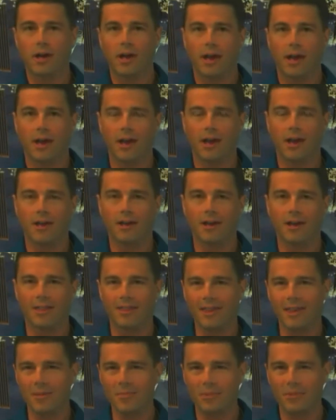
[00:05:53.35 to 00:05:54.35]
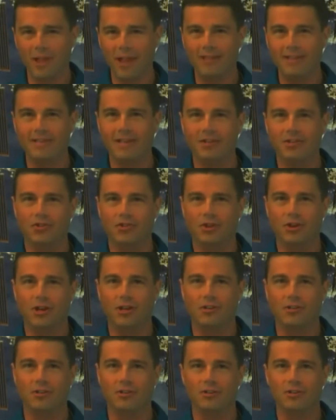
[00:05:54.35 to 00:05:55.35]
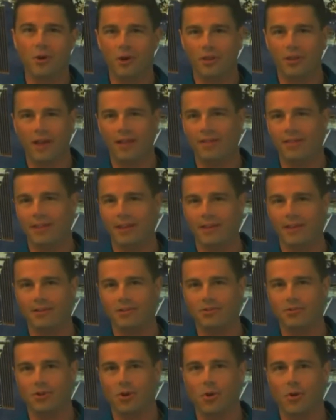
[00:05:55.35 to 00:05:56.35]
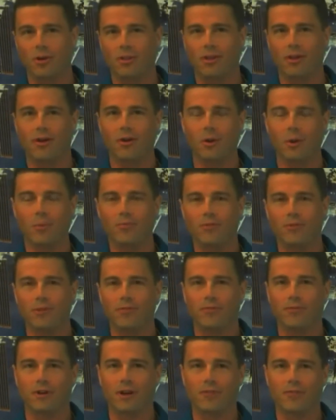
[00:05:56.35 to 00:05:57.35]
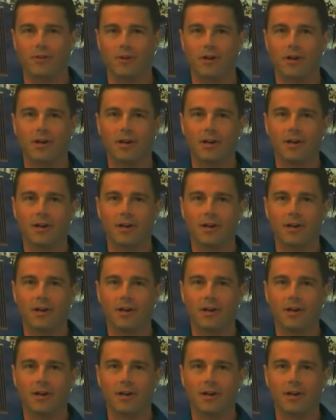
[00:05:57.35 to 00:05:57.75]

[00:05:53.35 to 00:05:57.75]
And I think planting a tree and just knowing that thing is growing there, hopefully forever,